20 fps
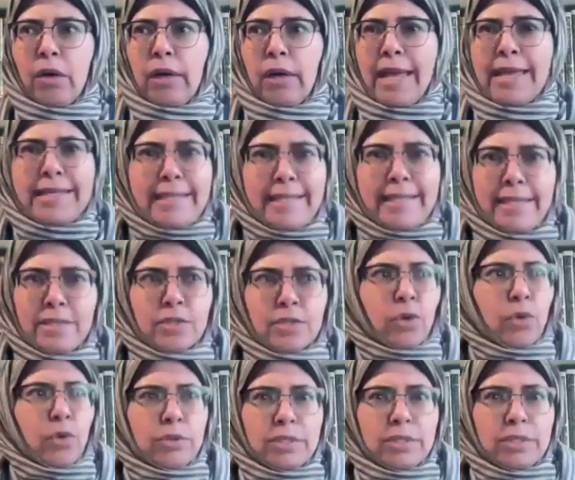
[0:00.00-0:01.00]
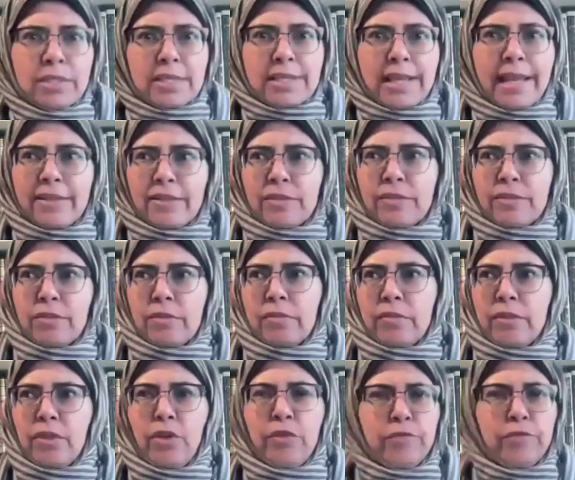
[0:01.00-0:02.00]
Anis, uns is like,
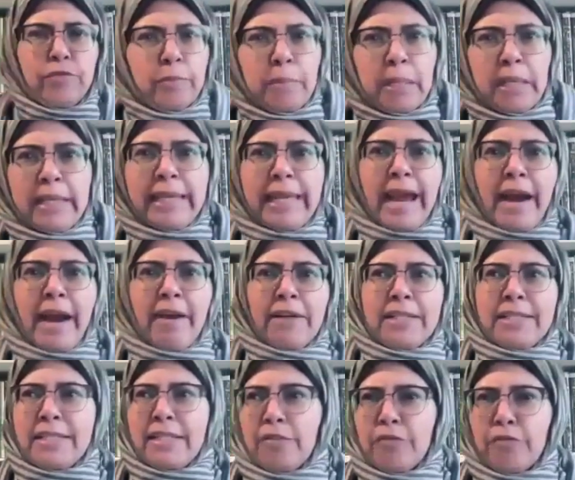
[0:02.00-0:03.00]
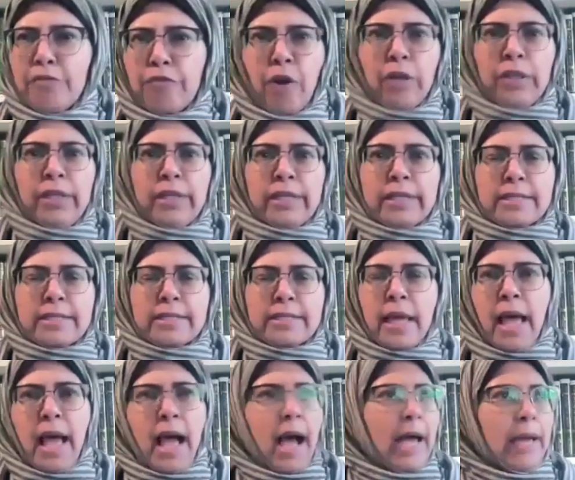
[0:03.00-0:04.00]
familiarity, fondness.
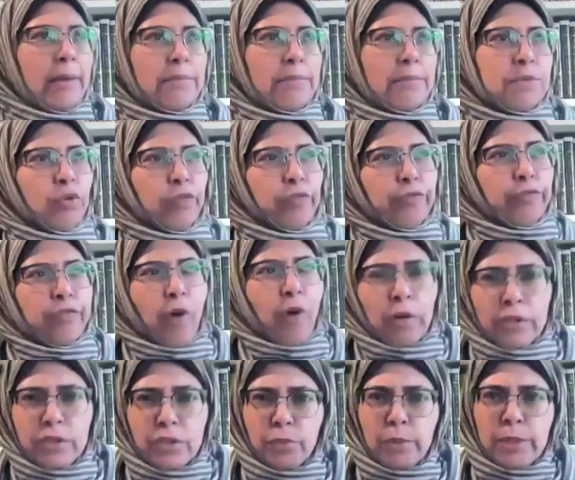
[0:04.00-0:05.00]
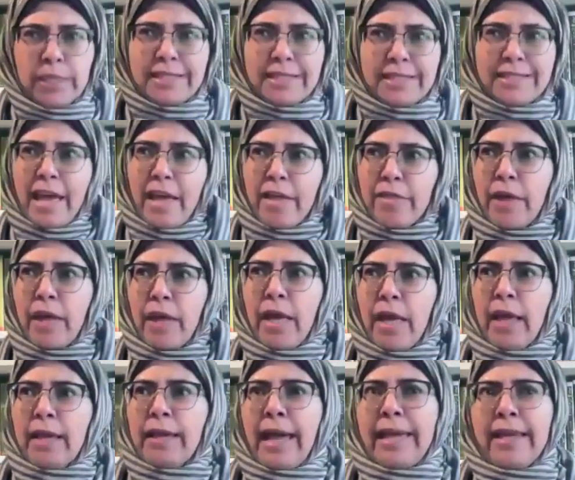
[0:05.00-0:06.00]
I am so fond with death,
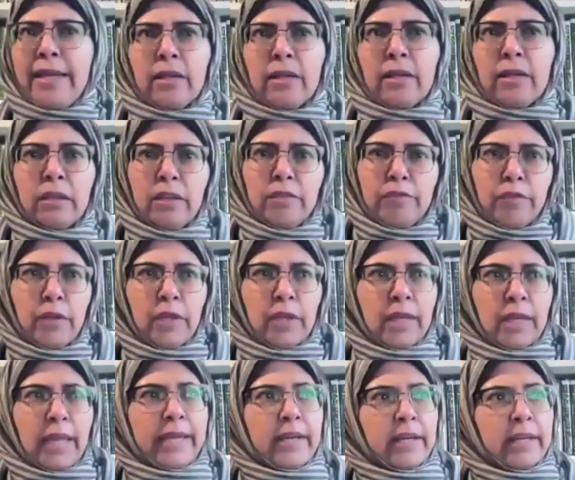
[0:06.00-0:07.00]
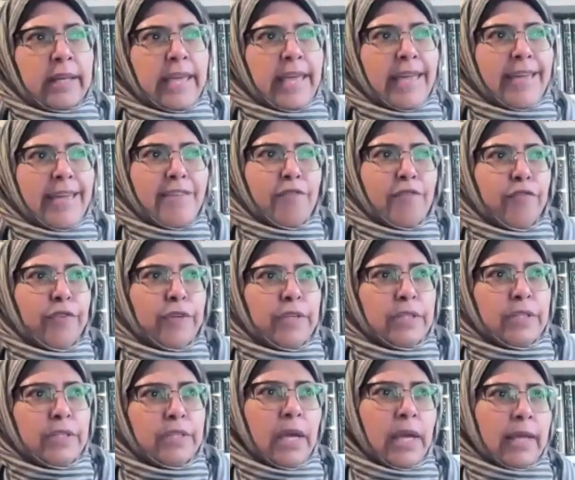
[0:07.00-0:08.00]
like a tifl, like an
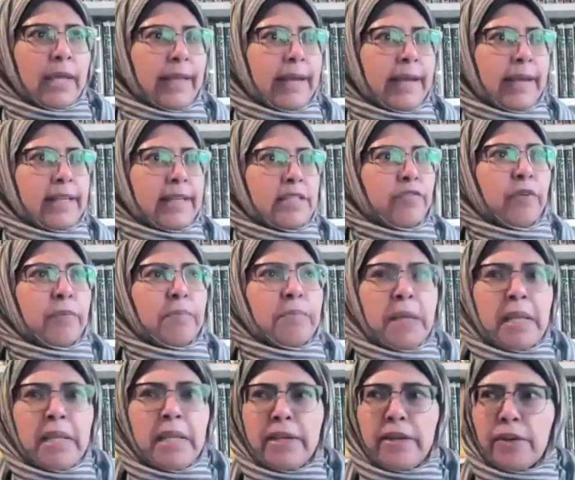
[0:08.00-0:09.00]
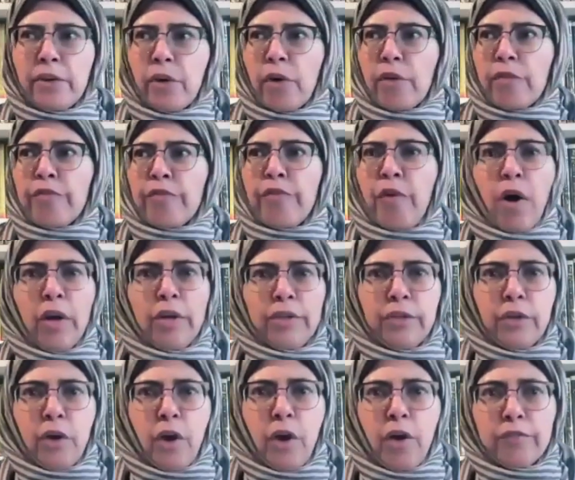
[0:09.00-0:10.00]
infant that is familiar or
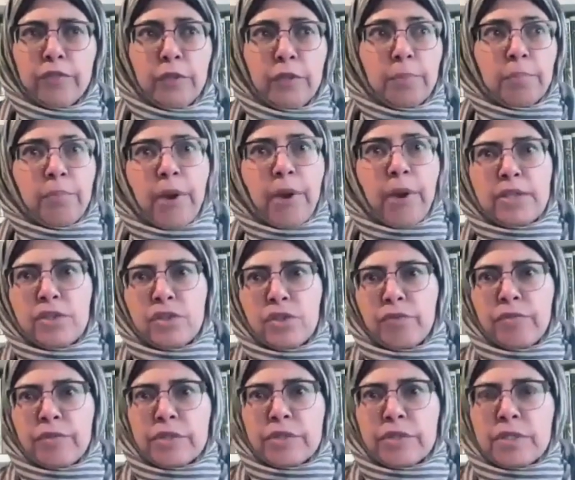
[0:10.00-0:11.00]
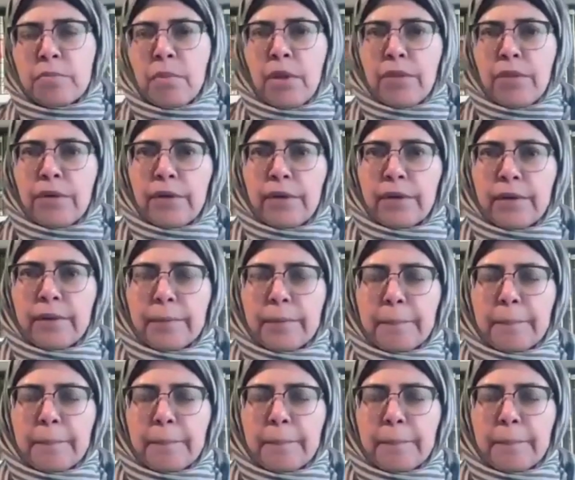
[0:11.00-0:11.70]
fond of the breast of its mother.